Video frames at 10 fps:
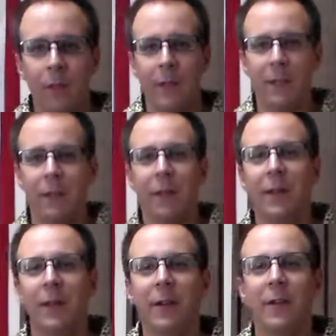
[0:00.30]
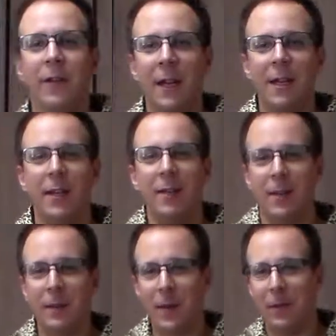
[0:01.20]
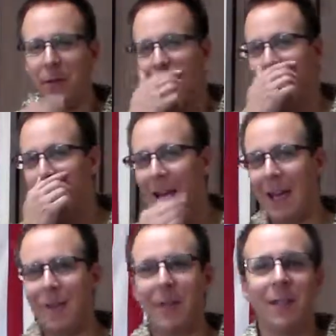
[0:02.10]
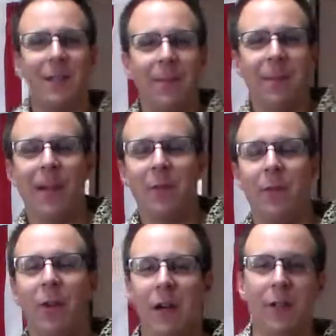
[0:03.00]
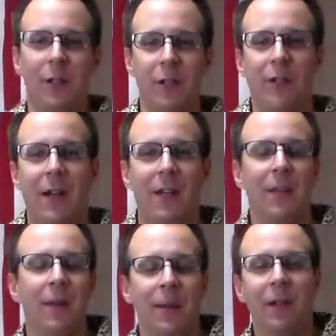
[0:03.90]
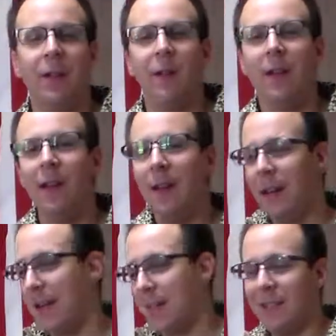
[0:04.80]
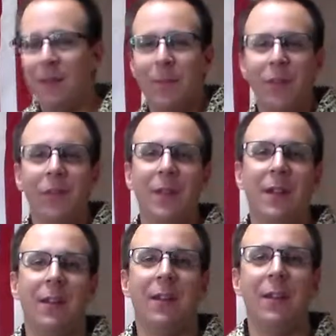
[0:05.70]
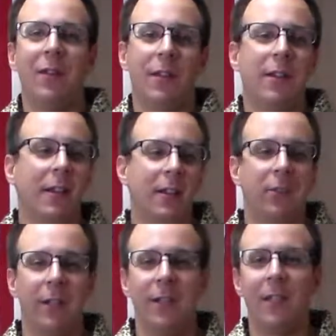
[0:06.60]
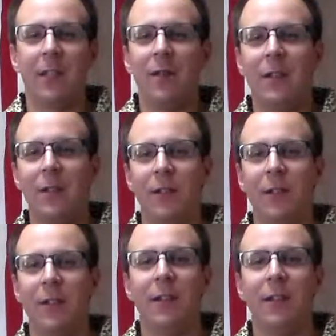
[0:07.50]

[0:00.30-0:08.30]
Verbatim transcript: Greetings everyone, the Goods are here. It's about review time because something I've been waiting for has finally come in. And it's an improvement over the Glock 26 I've been using.